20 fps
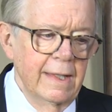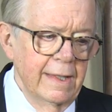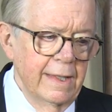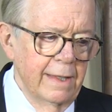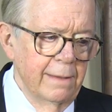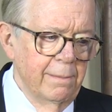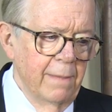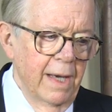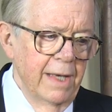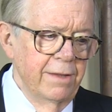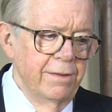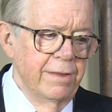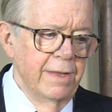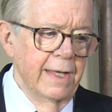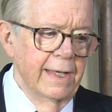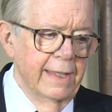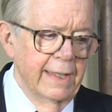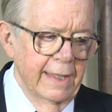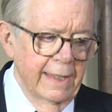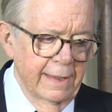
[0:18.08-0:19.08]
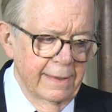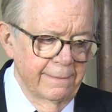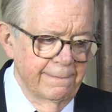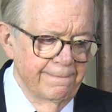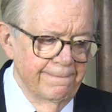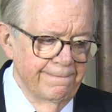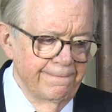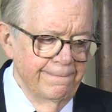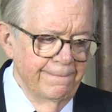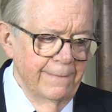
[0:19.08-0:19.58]
that my thinking
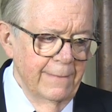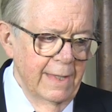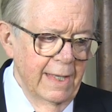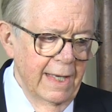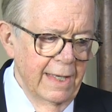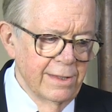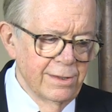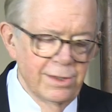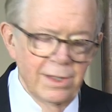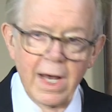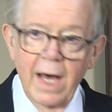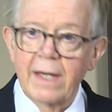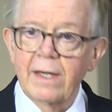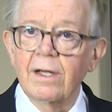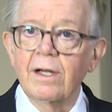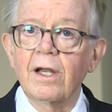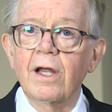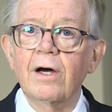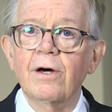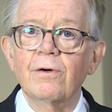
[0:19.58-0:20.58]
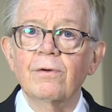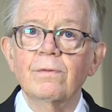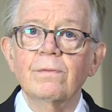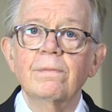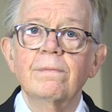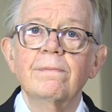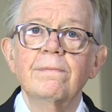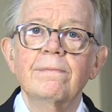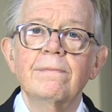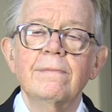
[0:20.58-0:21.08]
is not alone,
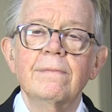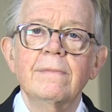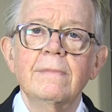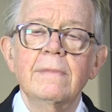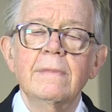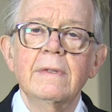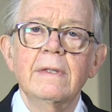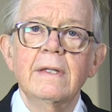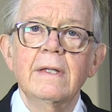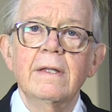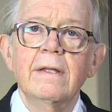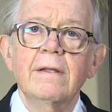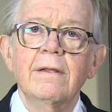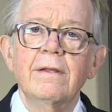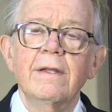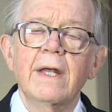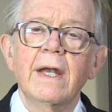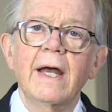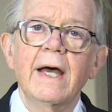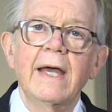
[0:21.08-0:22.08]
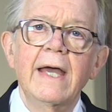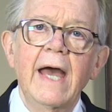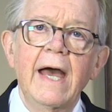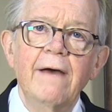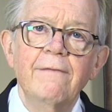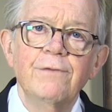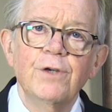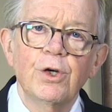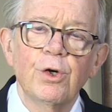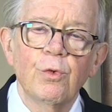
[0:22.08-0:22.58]
that I
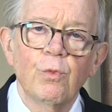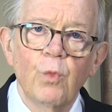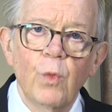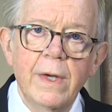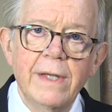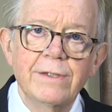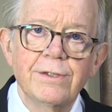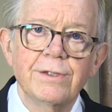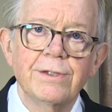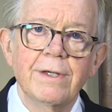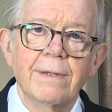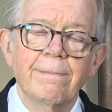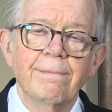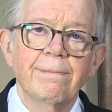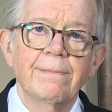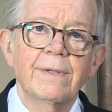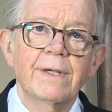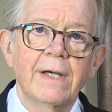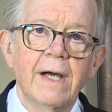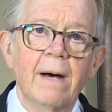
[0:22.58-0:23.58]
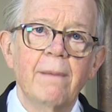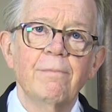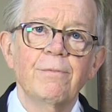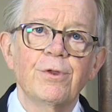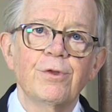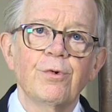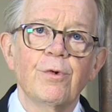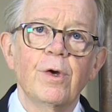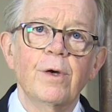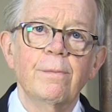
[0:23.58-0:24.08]
have your wisdom come
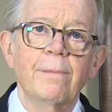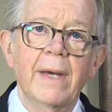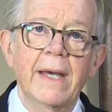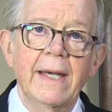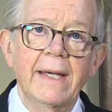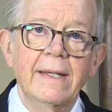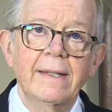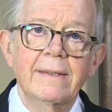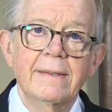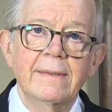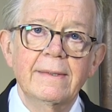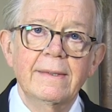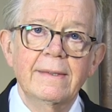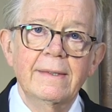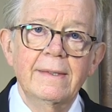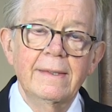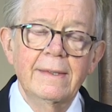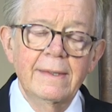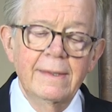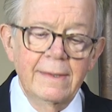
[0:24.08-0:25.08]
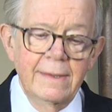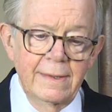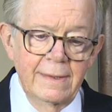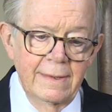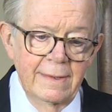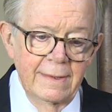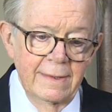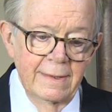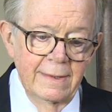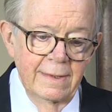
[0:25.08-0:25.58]
through me.
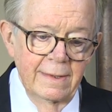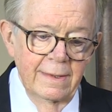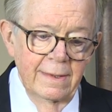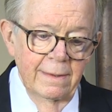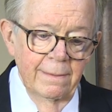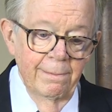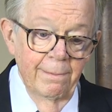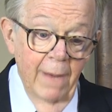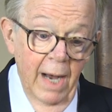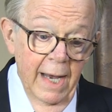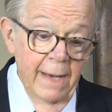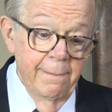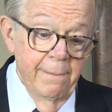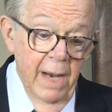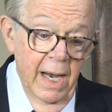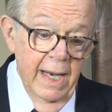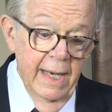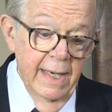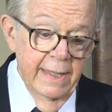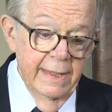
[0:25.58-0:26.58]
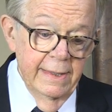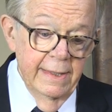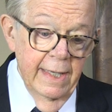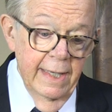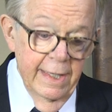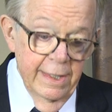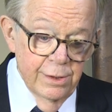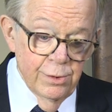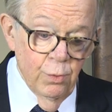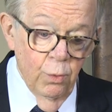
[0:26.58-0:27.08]
My mind
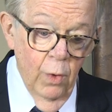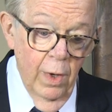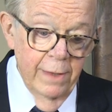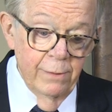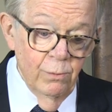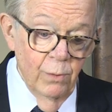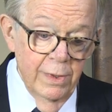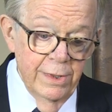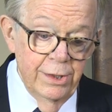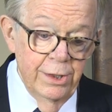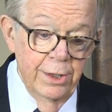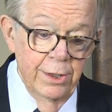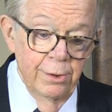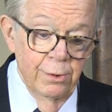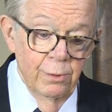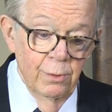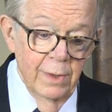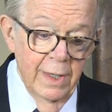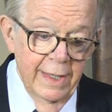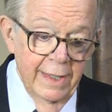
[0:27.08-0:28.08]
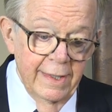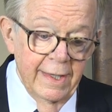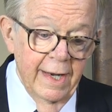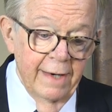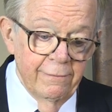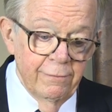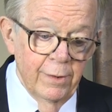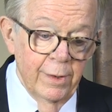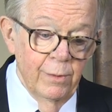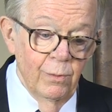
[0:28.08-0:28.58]
is one with you in
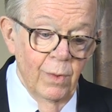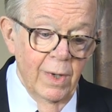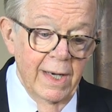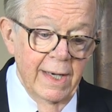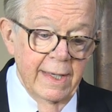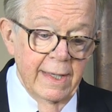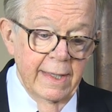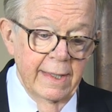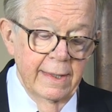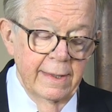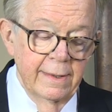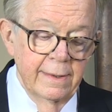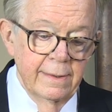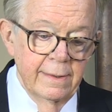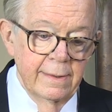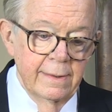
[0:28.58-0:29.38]
every way,